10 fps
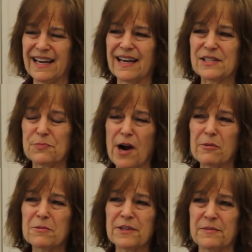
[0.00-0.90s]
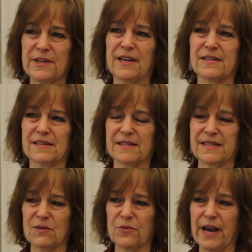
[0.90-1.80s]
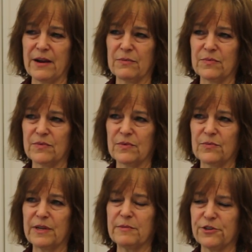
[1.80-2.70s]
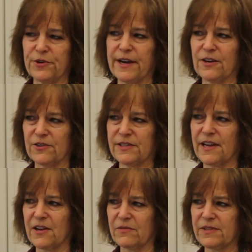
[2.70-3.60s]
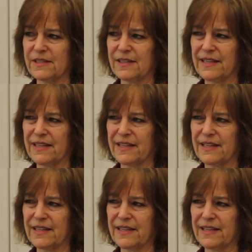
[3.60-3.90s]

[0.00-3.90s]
It's probably because in some way we betrayed ourselves.